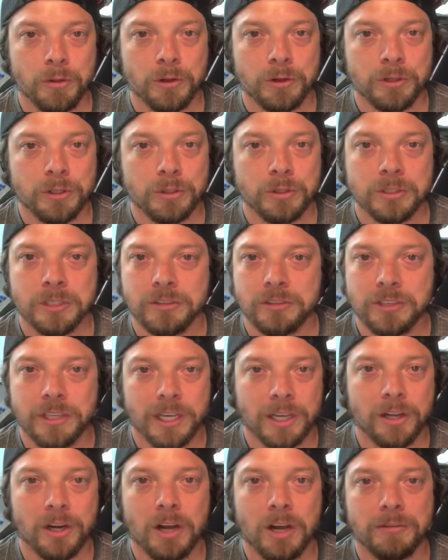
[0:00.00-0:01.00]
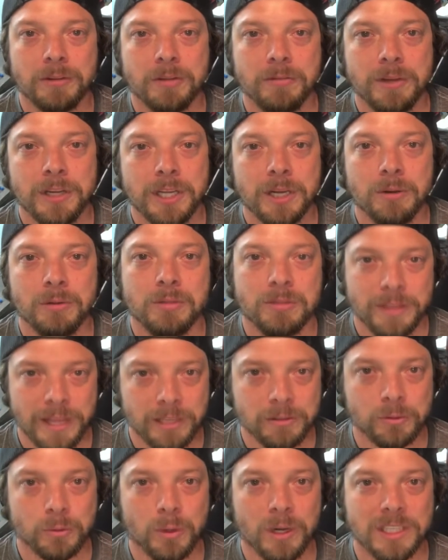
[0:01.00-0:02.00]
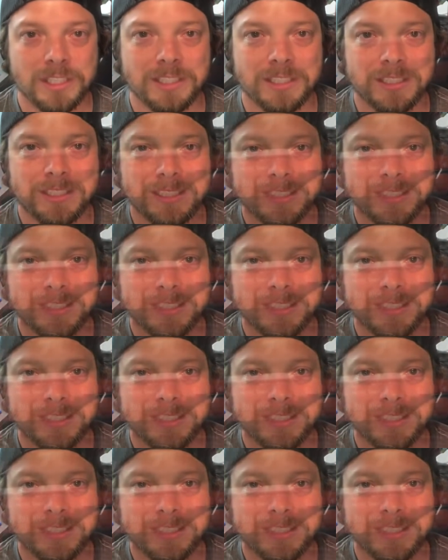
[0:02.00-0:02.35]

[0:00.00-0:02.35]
ado, let's kick it off to the video. Thanks for watching.